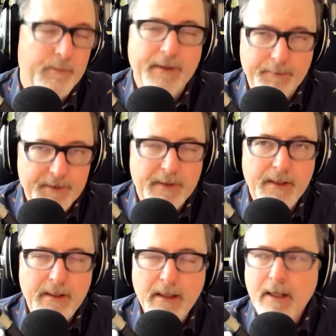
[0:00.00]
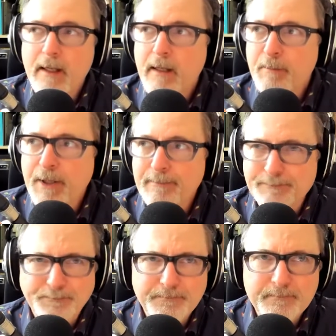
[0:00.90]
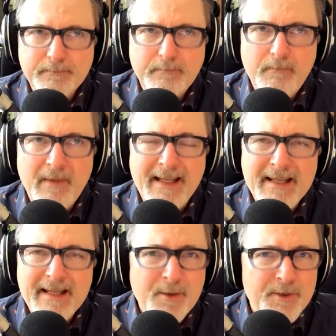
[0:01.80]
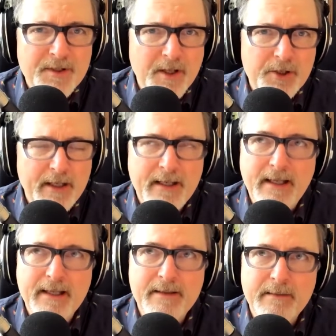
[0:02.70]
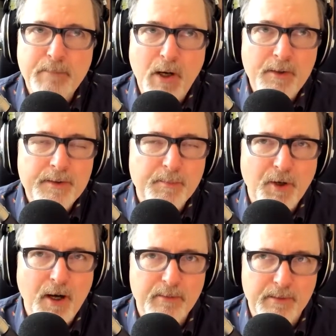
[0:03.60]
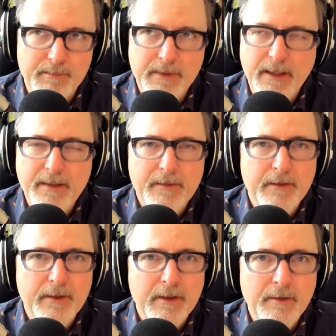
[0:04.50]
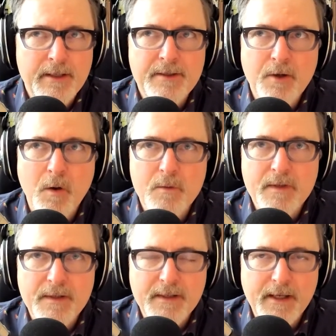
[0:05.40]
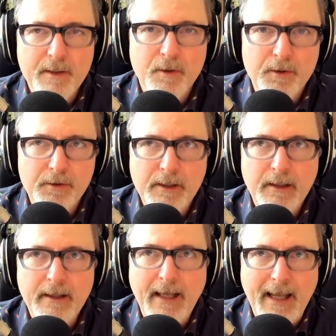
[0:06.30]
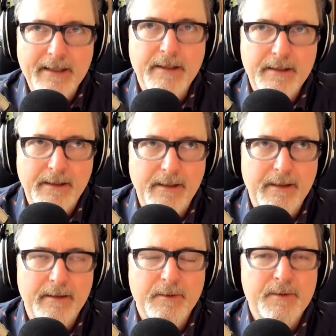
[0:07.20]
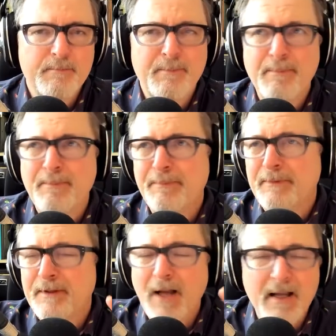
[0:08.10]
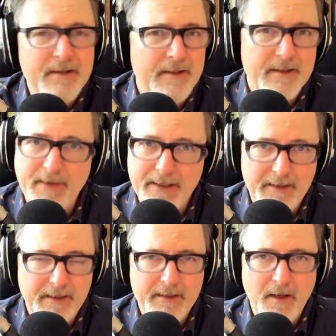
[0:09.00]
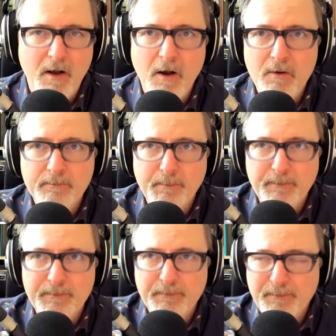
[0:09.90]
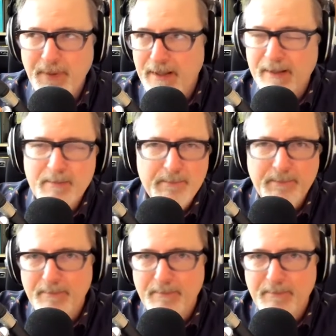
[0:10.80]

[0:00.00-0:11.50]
That was. But is part of the problem that there is no single entity? There's dozens of entities, all picking